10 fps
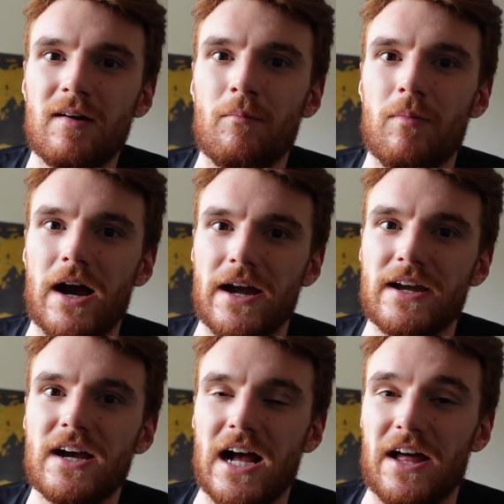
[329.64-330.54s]
by
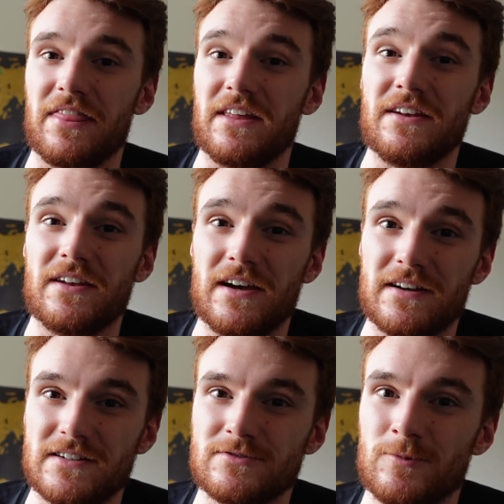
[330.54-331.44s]

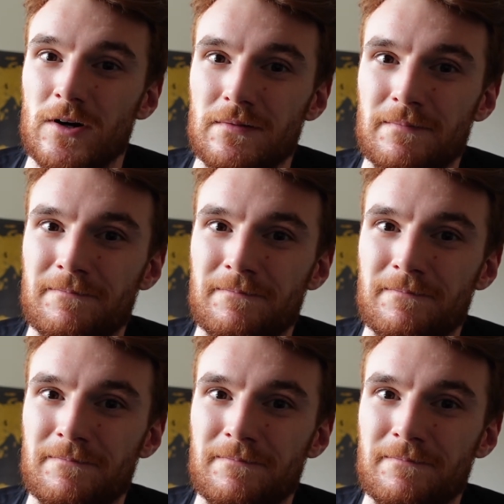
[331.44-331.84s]
Hacienda as well.